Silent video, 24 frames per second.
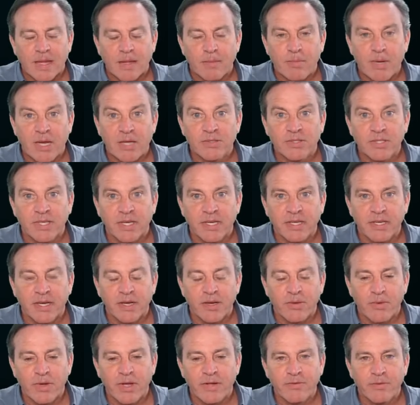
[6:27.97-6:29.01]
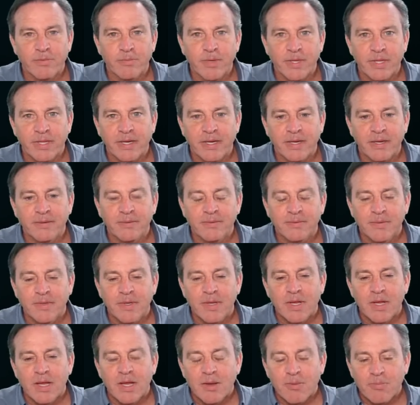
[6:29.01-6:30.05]
The mouse kind of got away from me there.
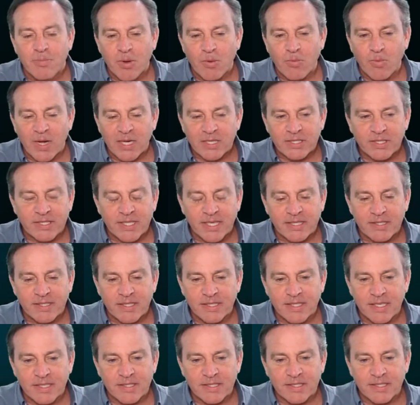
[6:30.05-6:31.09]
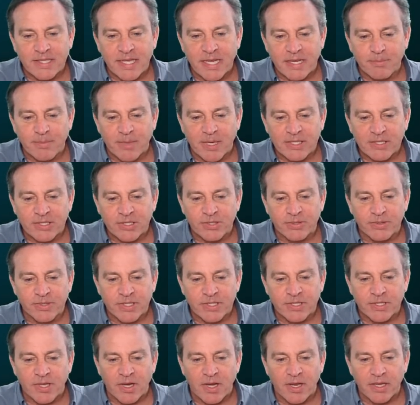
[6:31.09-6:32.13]
But watch this. It doesn't take much to
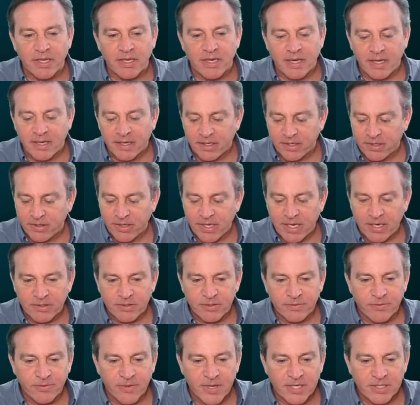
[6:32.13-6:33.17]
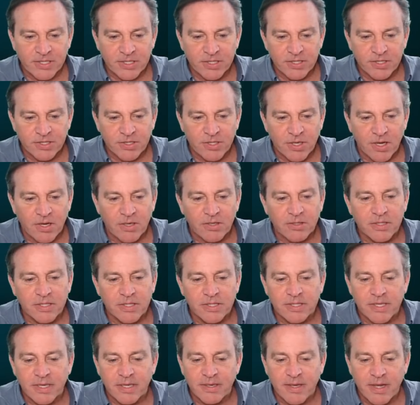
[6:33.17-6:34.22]
install it. I'm going to go down to fresh install
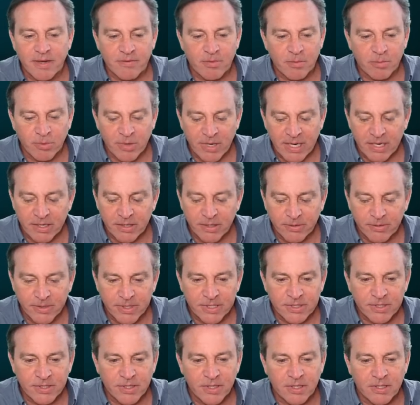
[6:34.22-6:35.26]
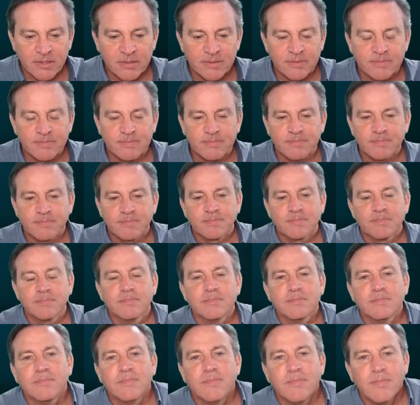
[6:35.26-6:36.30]
because I have a brand new install.
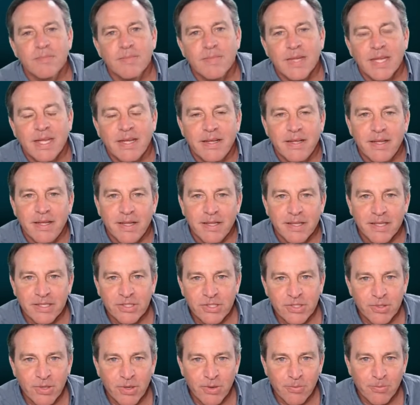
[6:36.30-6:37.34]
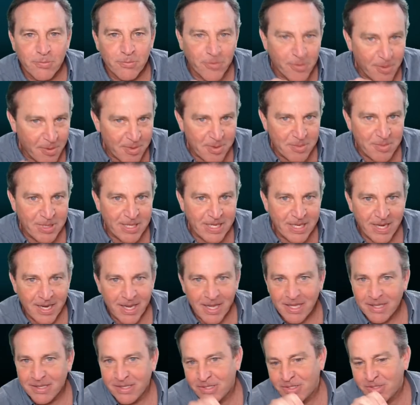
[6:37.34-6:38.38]
Let's do it from the
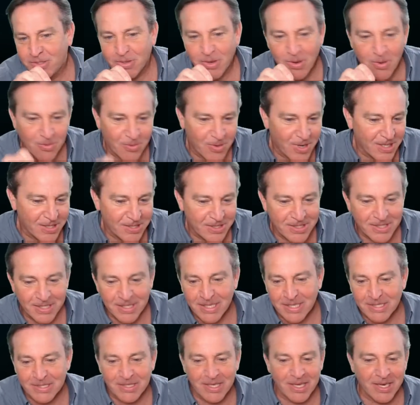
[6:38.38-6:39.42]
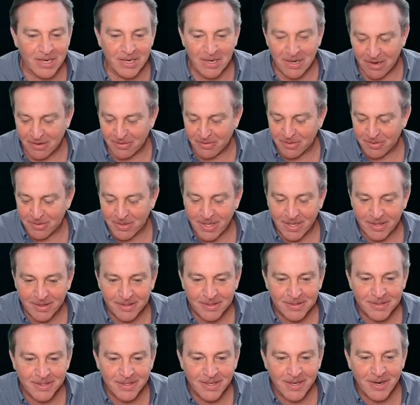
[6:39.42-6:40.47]
beginning. Let's do it once and let's get it over with.
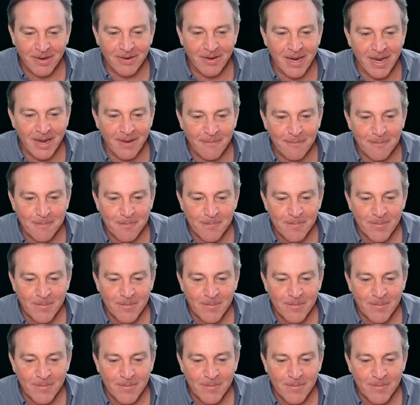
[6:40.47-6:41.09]
All right.